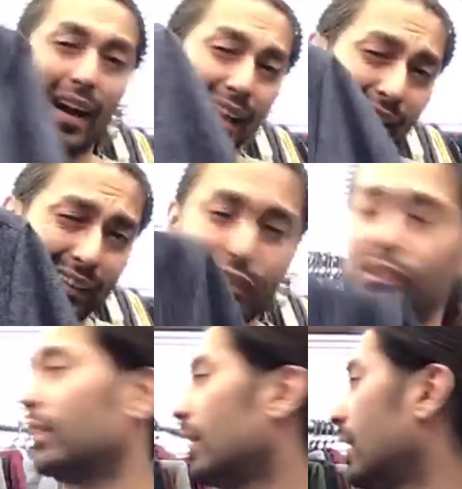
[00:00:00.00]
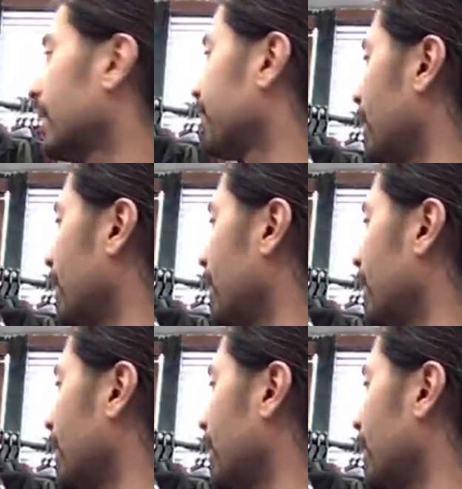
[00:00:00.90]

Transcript: I like this shirt a lot.